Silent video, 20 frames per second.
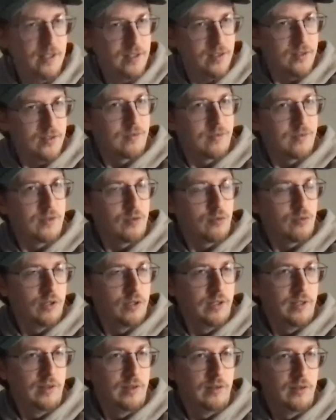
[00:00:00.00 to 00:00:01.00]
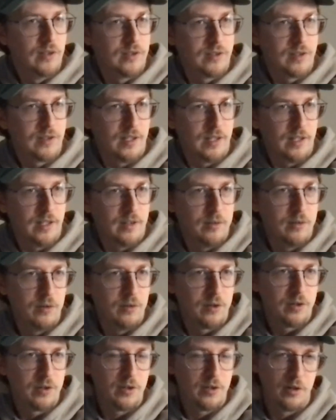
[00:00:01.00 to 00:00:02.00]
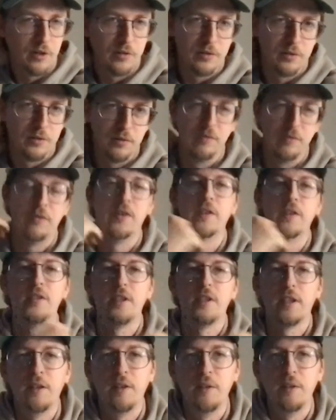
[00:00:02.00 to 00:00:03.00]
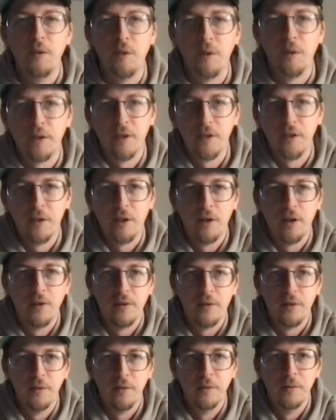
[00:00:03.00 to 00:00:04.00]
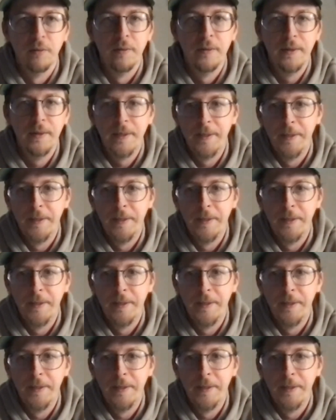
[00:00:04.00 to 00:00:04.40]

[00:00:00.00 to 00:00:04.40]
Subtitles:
this really looks like a New Yorker cartoon, feels like a New Yorker cartoon.